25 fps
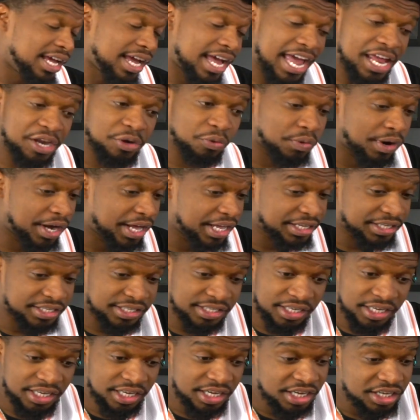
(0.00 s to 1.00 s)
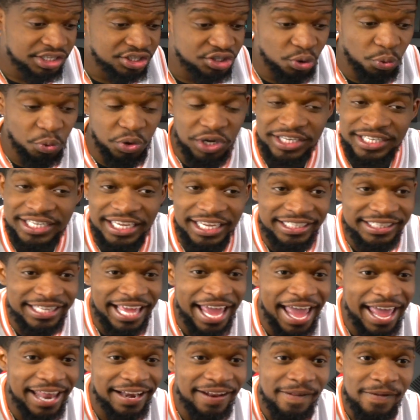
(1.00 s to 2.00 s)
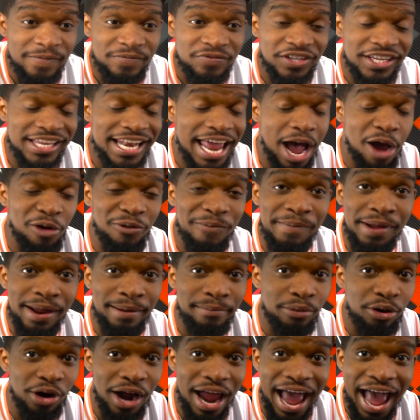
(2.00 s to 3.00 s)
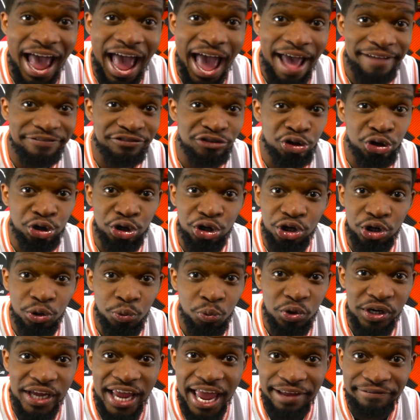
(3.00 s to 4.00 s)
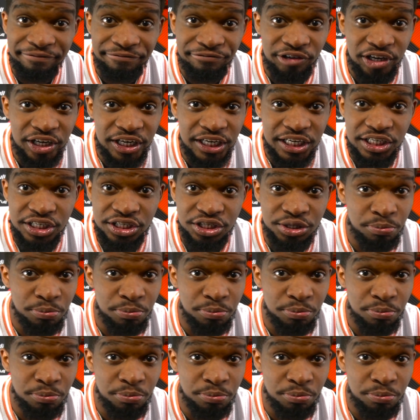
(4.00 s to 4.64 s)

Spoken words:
anyways. So we did that. And I remember after we had finished